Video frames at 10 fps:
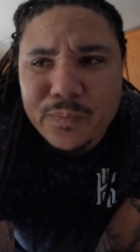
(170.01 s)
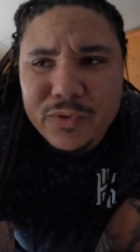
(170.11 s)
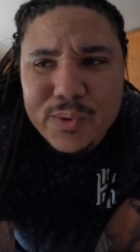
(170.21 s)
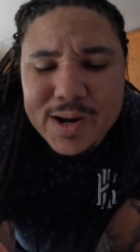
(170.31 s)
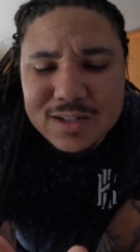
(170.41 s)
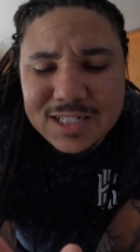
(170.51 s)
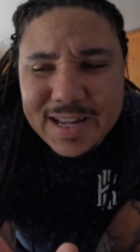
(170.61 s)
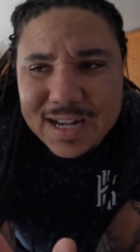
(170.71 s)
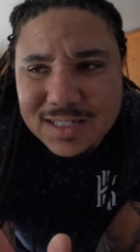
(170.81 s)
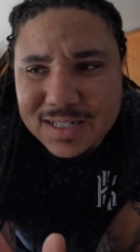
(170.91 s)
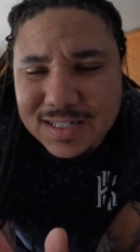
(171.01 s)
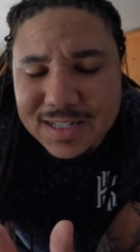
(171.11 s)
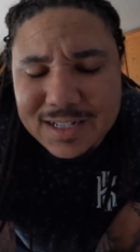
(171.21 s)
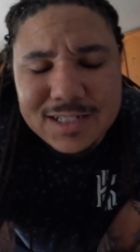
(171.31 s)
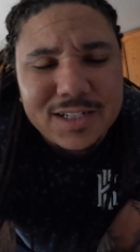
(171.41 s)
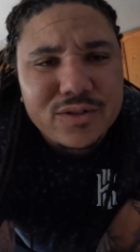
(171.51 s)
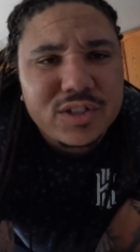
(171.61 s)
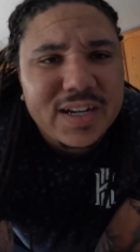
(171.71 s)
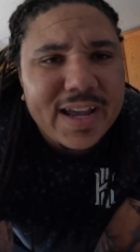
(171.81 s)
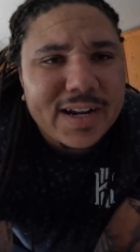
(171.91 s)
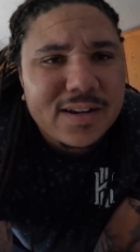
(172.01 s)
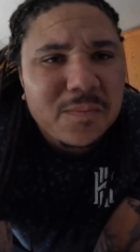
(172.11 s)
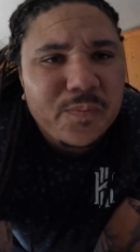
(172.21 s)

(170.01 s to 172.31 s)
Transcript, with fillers: three hundred Z X needs the E C U check.